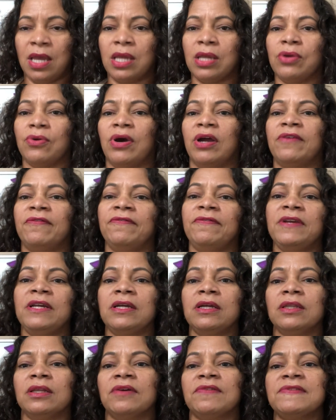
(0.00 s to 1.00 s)
You are
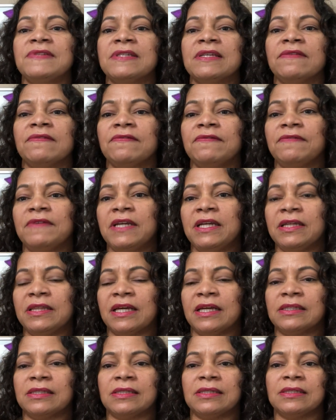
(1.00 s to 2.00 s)
thinking of something
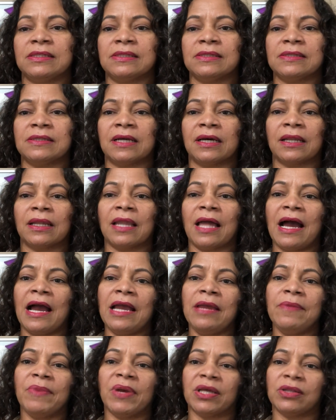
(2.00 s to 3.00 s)
that's in
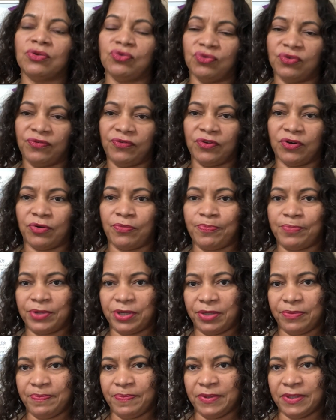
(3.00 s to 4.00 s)
alignment with your
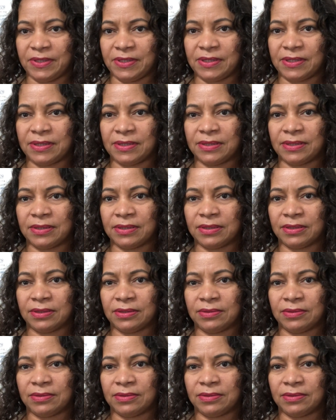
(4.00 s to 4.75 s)
purpose.